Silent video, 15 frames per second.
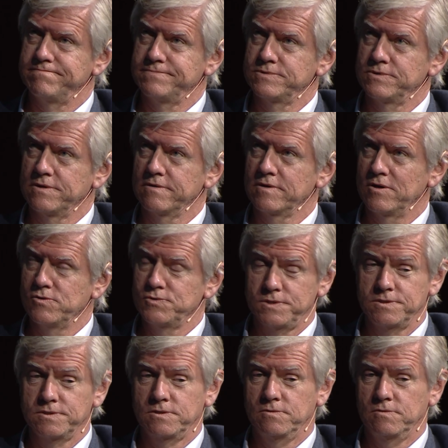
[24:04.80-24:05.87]
sort of
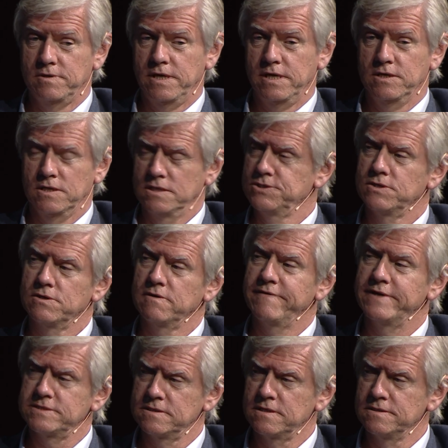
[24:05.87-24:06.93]
closest to a culture of
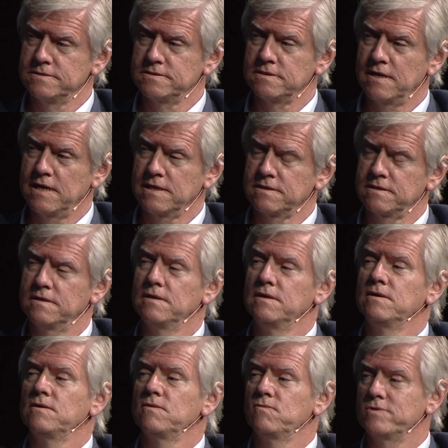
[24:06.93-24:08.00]
excellence that
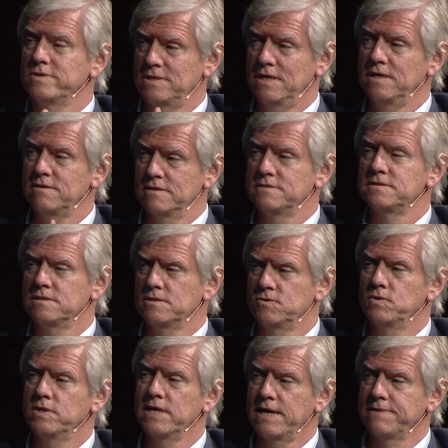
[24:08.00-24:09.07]
would take this
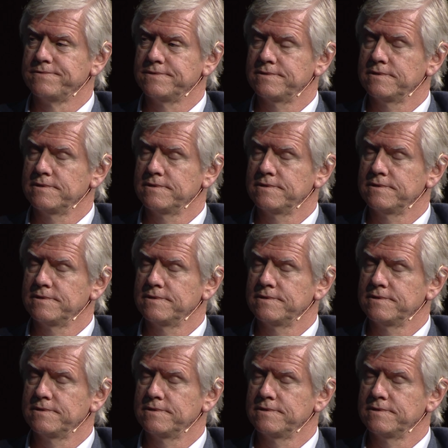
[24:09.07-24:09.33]
into account.